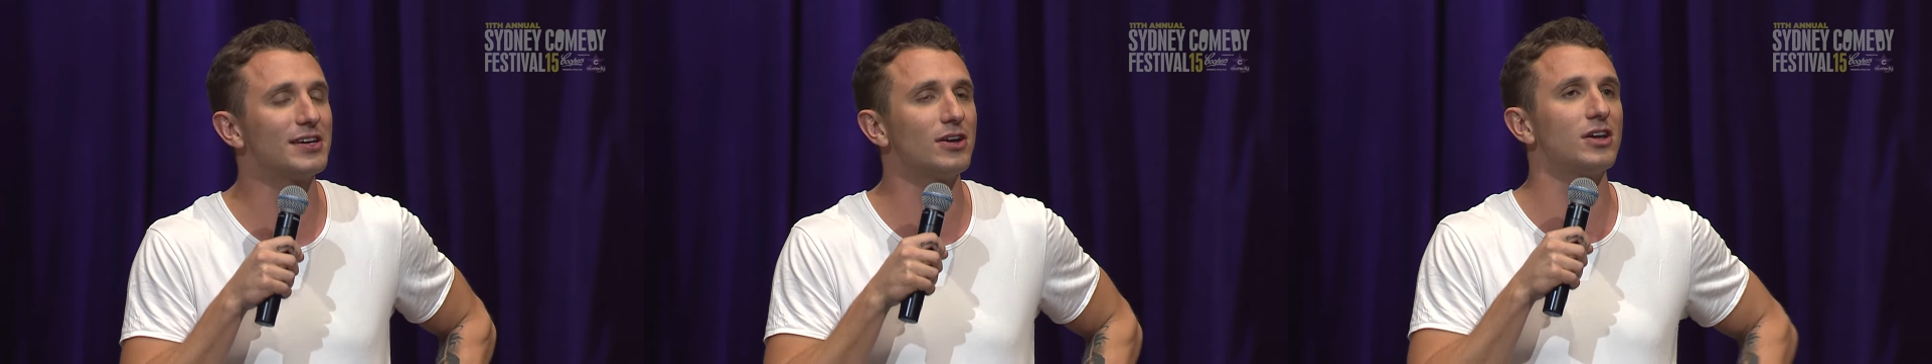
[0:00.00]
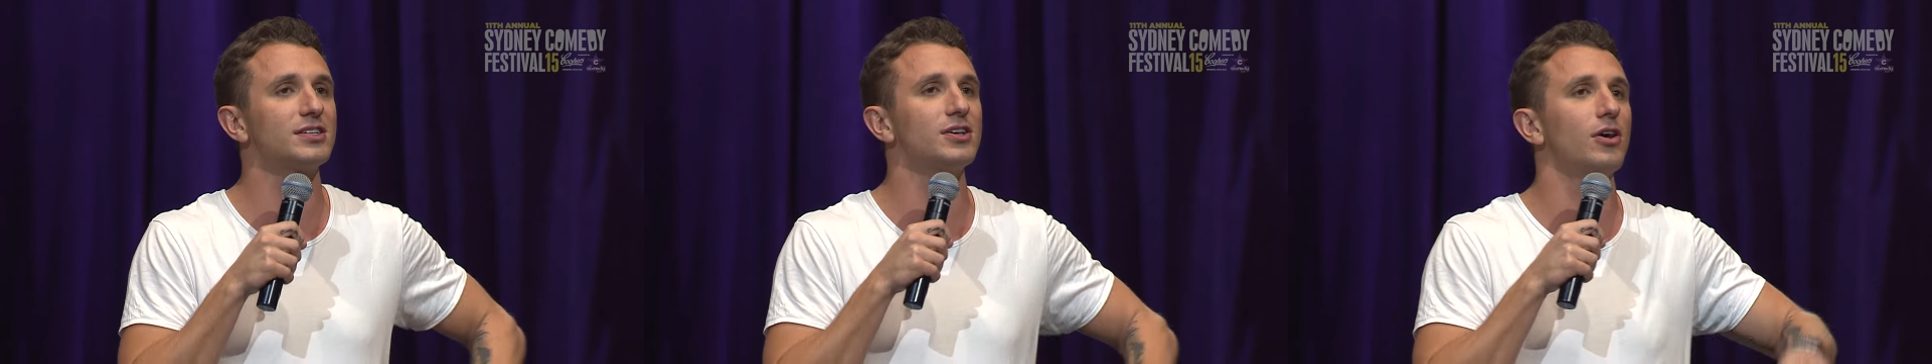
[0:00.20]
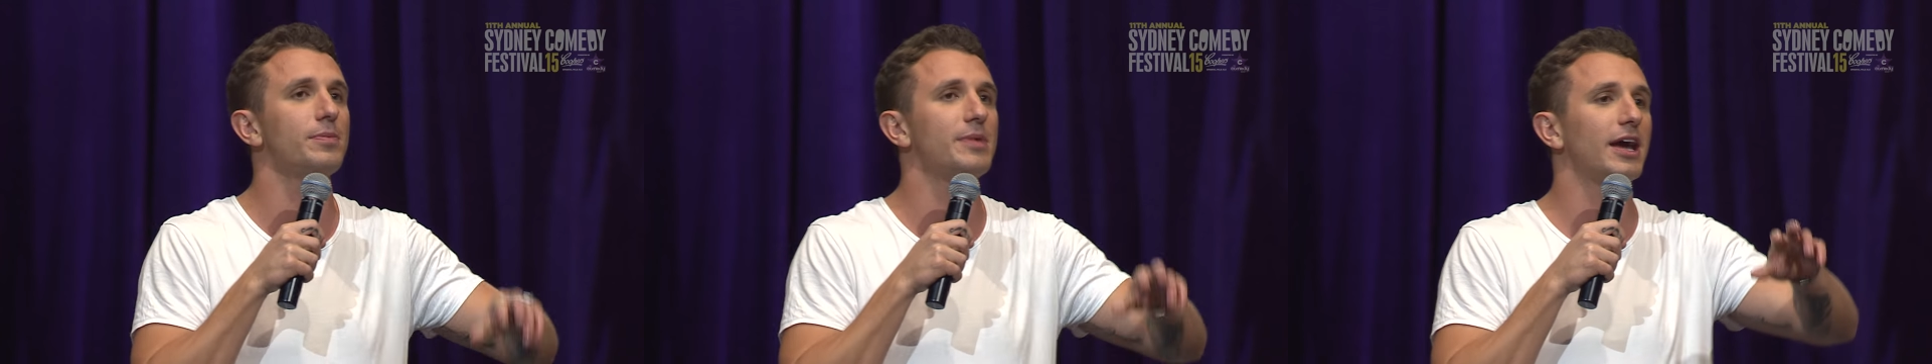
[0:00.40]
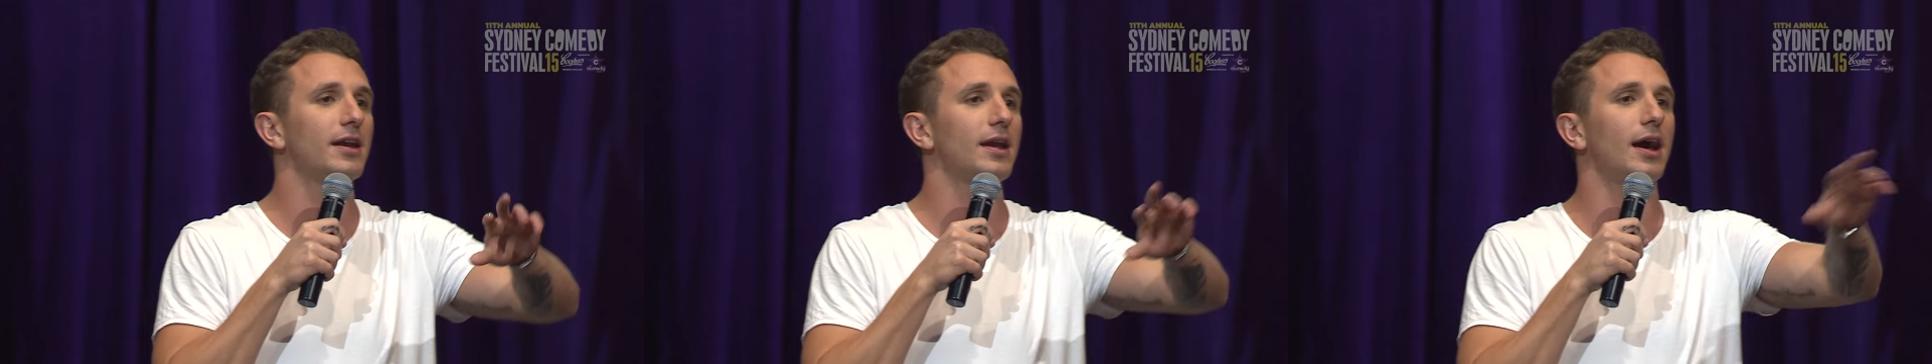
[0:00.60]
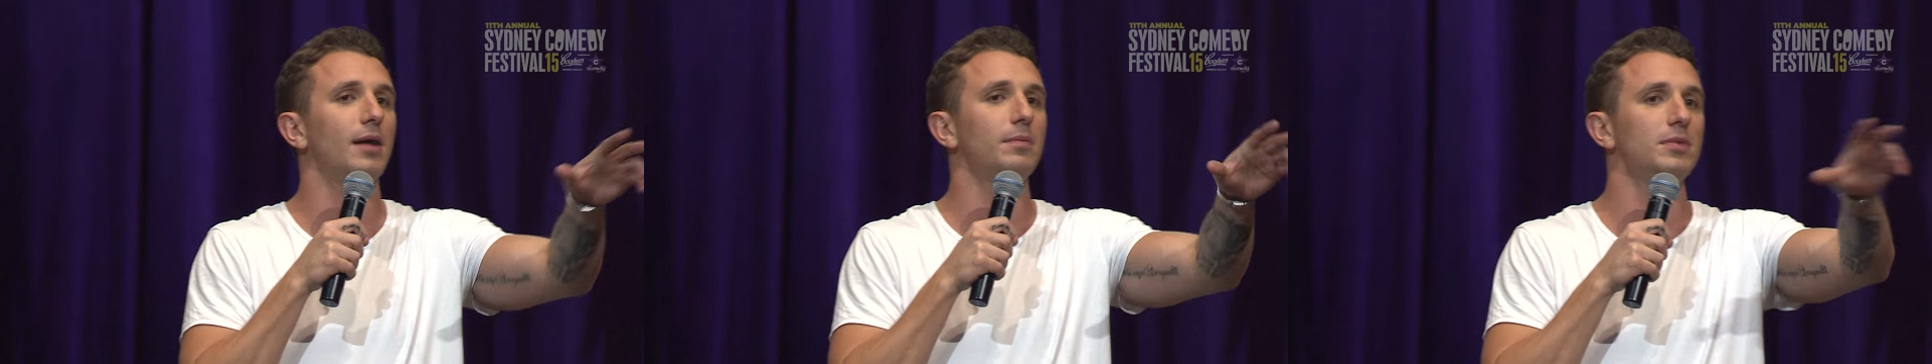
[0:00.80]
said, oh, sorry man,
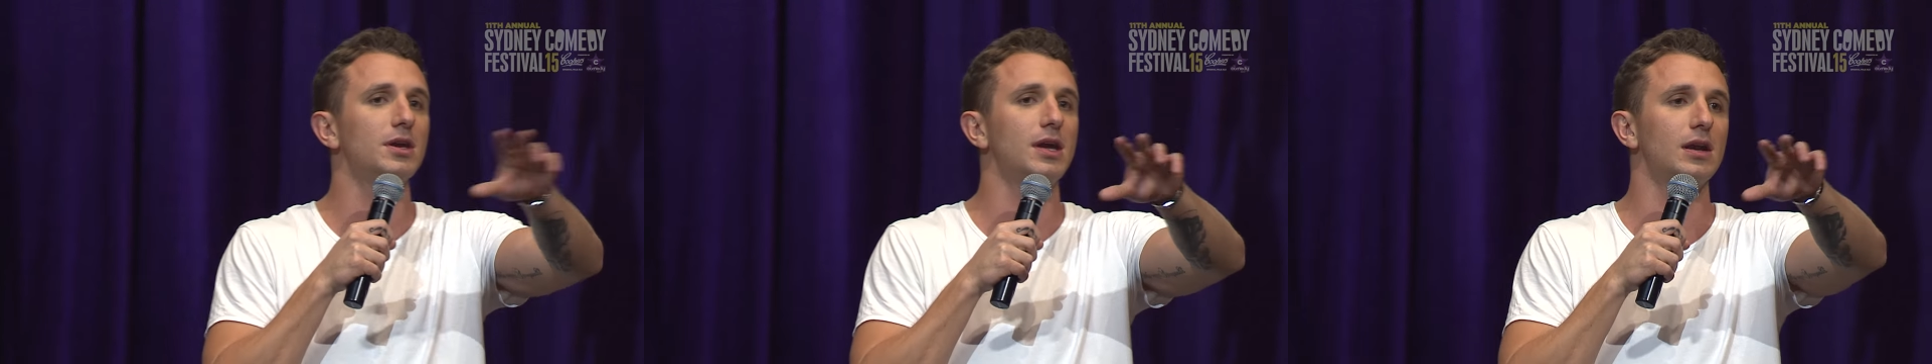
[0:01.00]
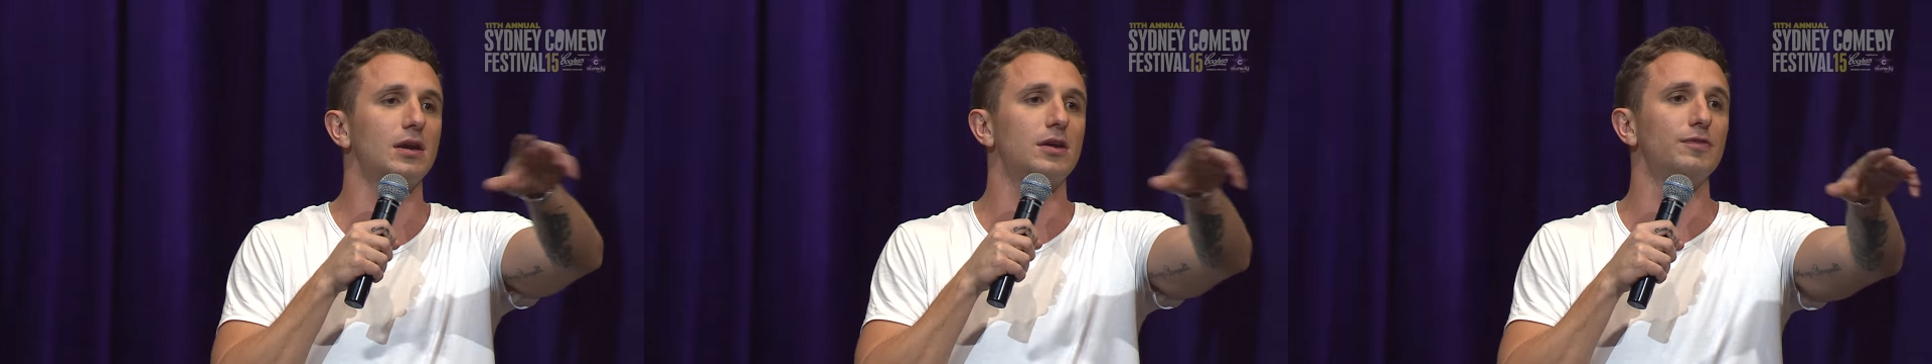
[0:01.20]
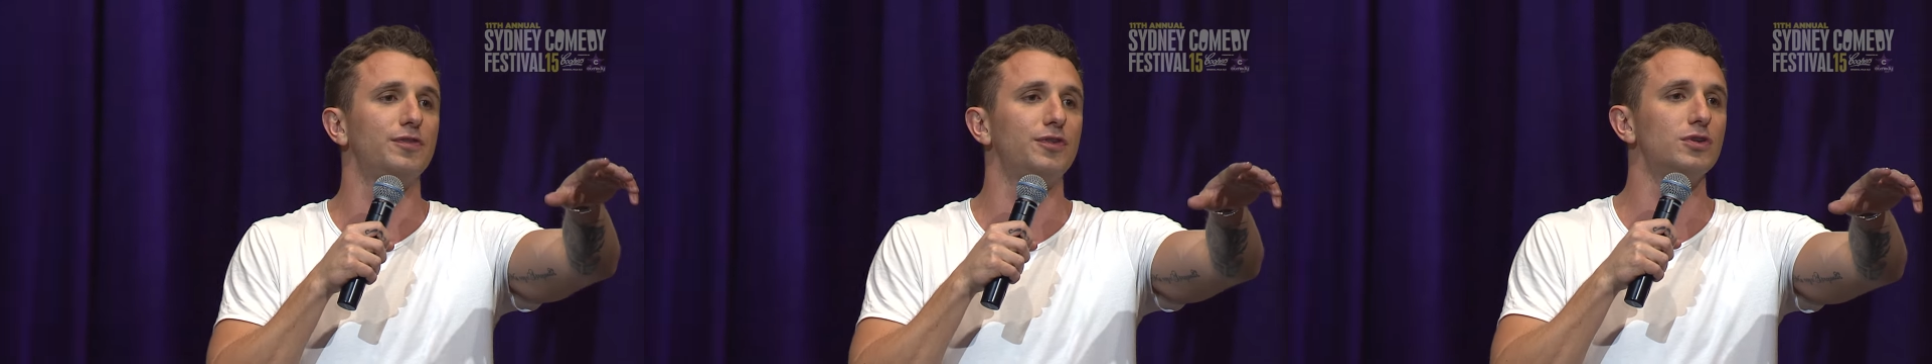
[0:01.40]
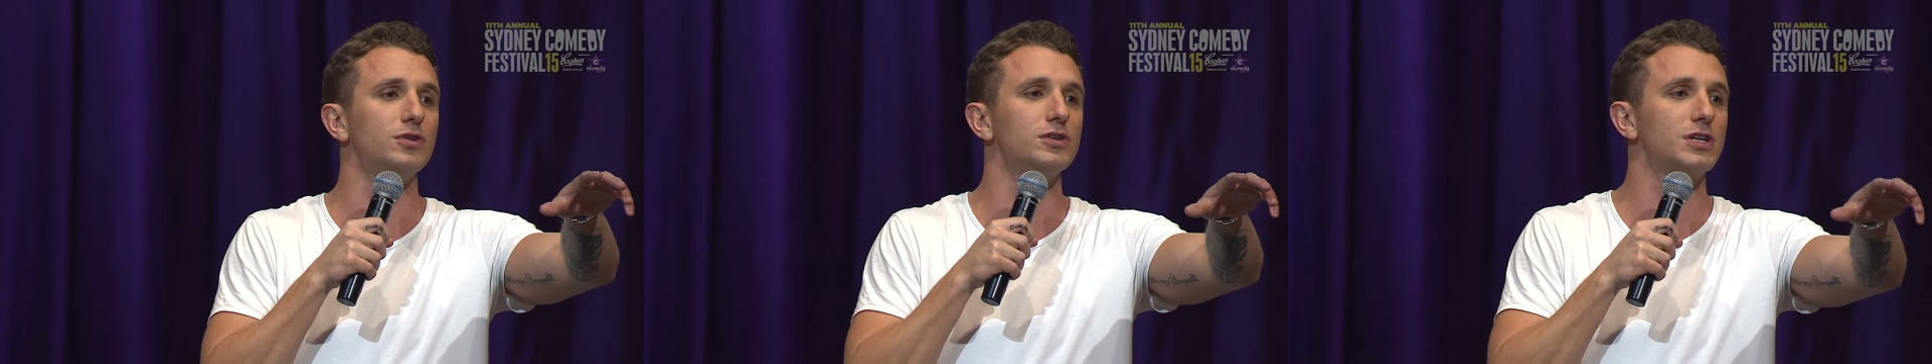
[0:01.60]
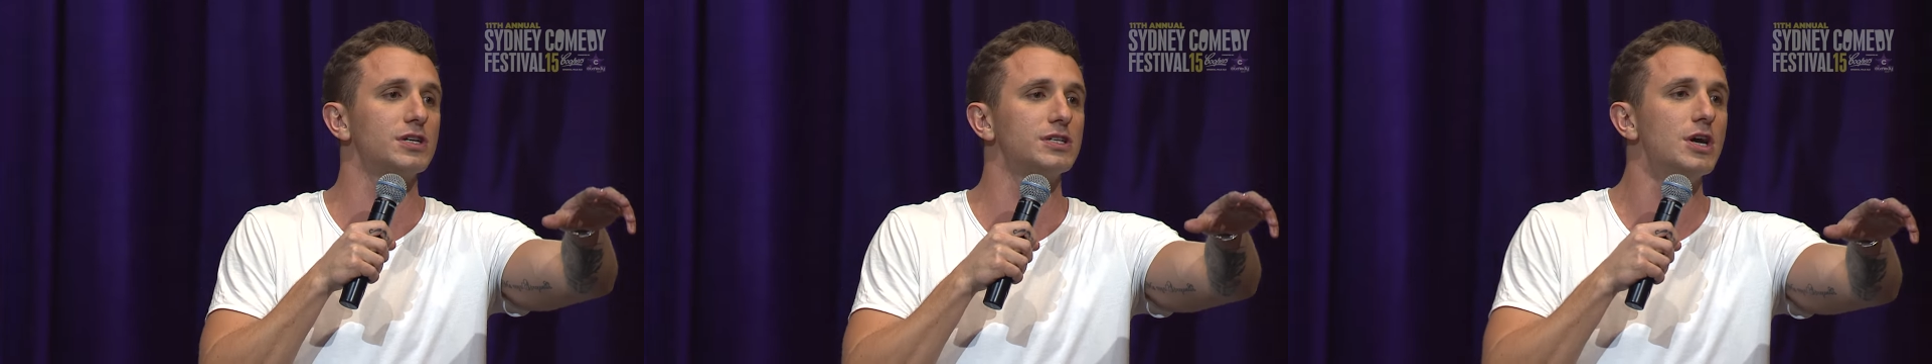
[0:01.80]
um, you're getting
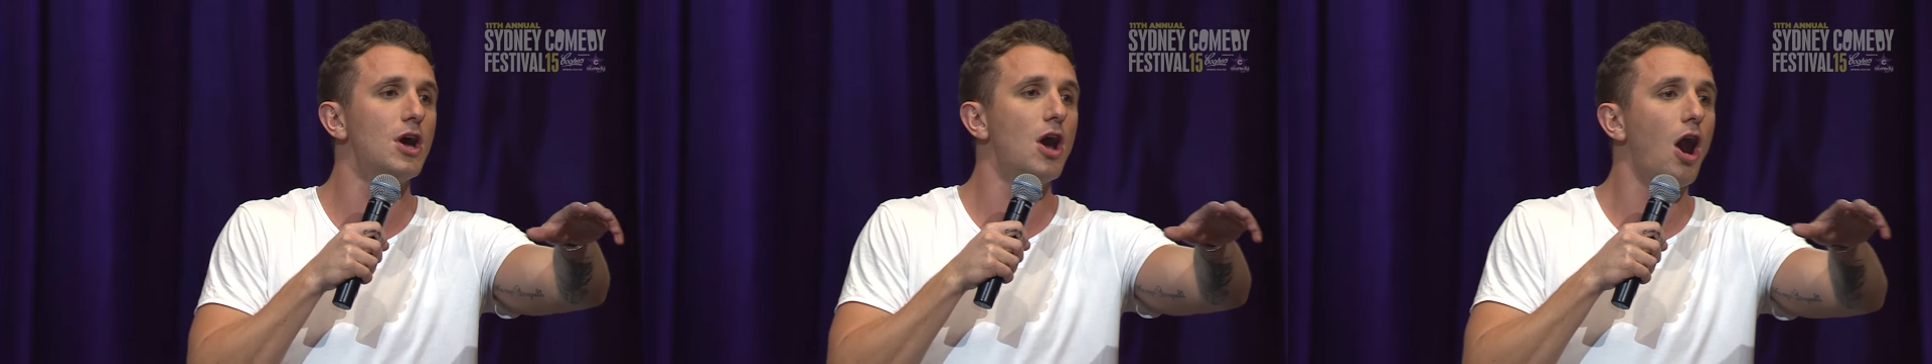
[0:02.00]
confused because